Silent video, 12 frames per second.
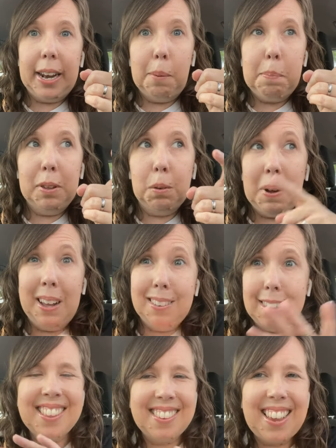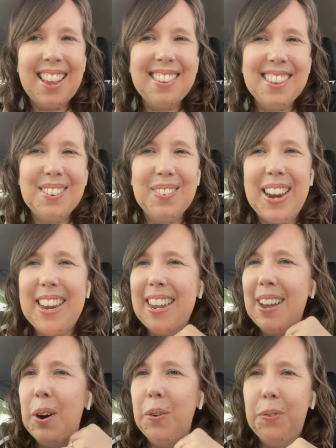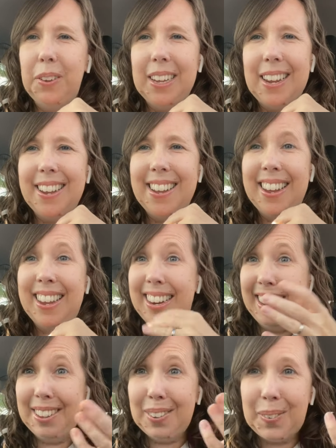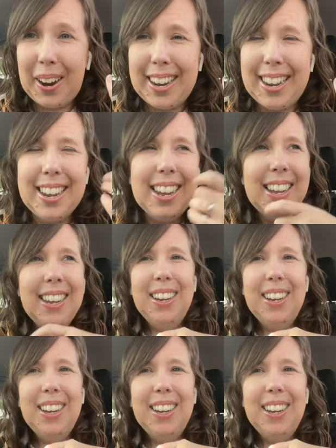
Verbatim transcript: up as well. So it says it's ready. Hopefully it is ready.